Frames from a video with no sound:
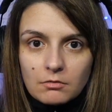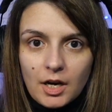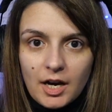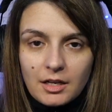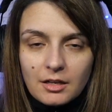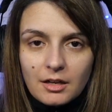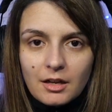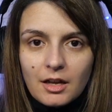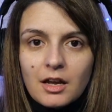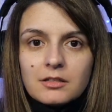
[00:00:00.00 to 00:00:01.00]
right,
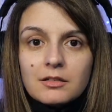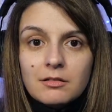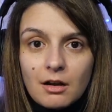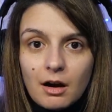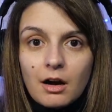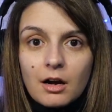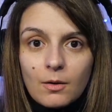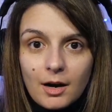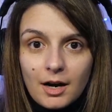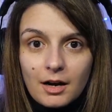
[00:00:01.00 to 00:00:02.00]
is not a
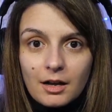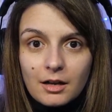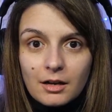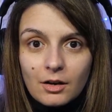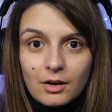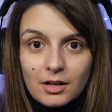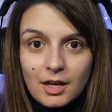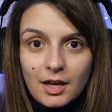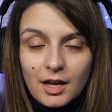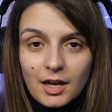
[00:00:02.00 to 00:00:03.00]
quack,
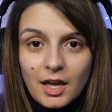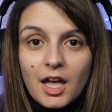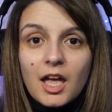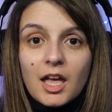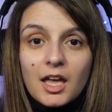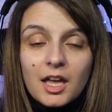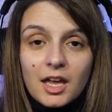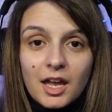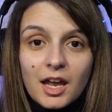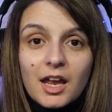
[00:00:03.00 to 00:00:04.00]
okay?
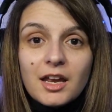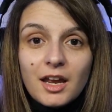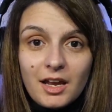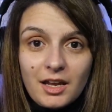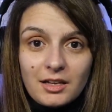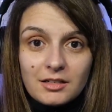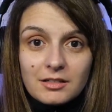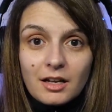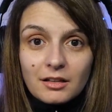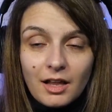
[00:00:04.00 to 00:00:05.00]
He
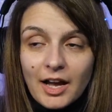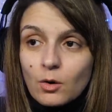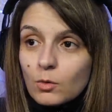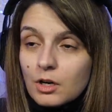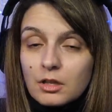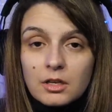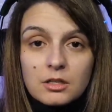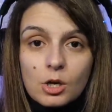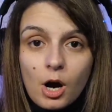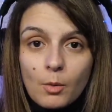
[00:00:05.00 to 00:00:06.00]
is like one of the
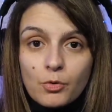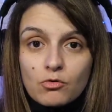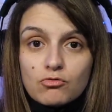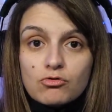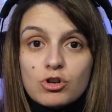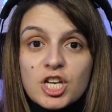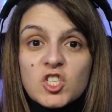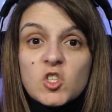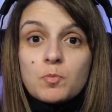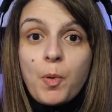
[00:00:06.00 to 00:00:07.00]
top
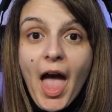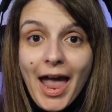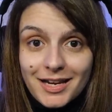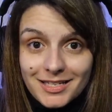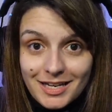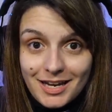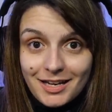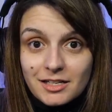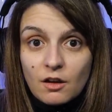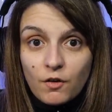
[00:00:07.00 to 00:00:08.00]

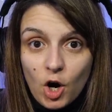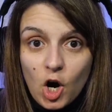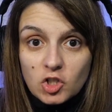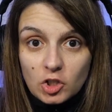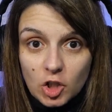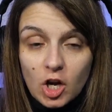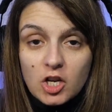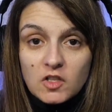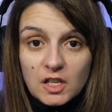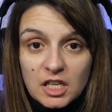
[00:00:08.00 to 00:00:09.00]
respected divorce
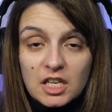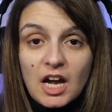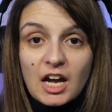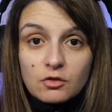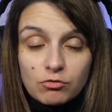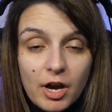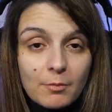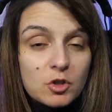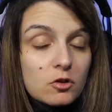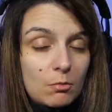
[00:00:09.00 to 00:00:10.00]
lawyers. He has
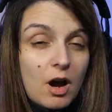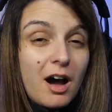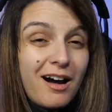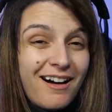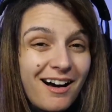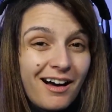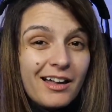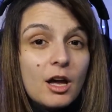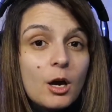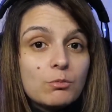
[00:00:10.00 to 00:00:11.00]
repped some
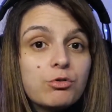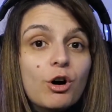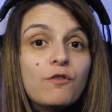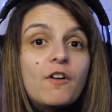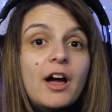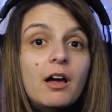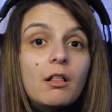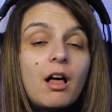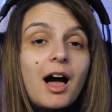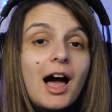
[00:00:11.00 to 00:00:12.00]
high
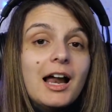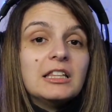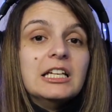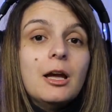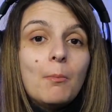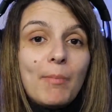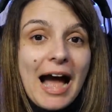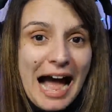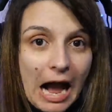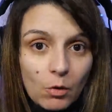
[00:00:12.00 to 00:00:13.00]
profile, highly
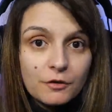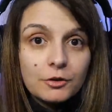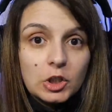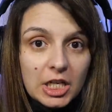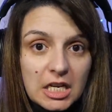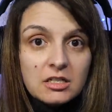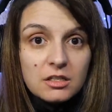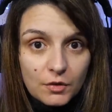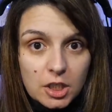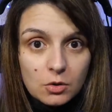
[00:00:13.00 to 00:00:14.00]
powerful
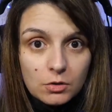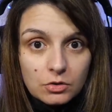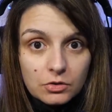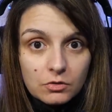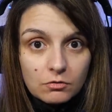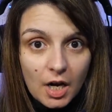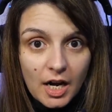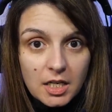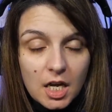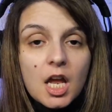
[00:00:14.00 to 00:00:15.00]
individuals,
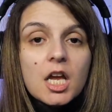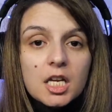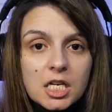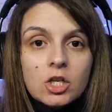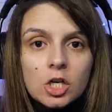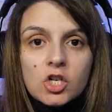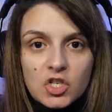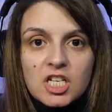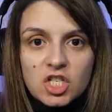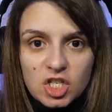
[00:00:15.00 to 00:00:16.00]
right? He knows
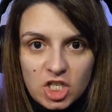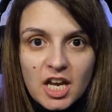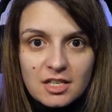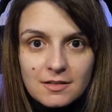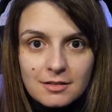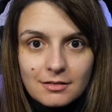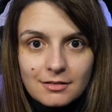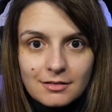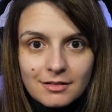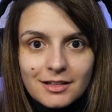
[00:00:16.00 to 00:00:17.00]
his shiz.
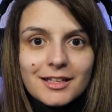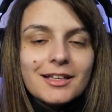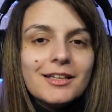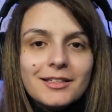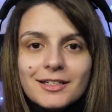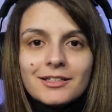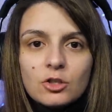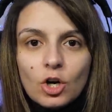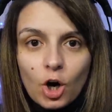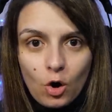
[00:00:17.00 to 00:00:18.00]
He is
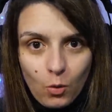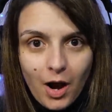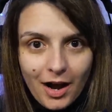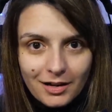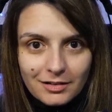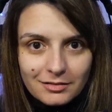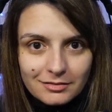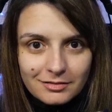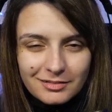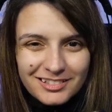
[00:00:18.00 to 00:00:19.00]
no quack.
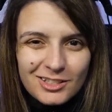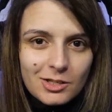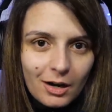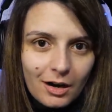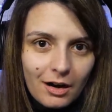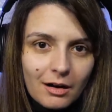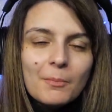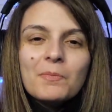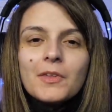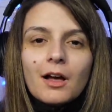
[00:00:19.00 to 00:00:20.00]
So
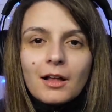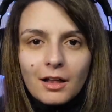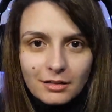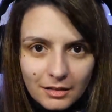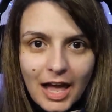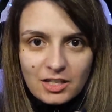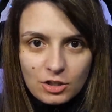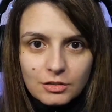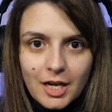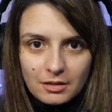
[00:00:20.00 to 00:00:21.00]
let's
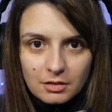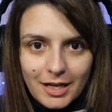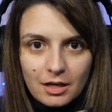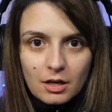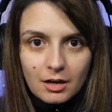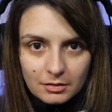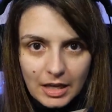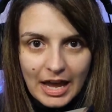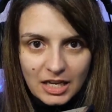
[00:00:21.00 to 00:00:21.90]
correct the record there,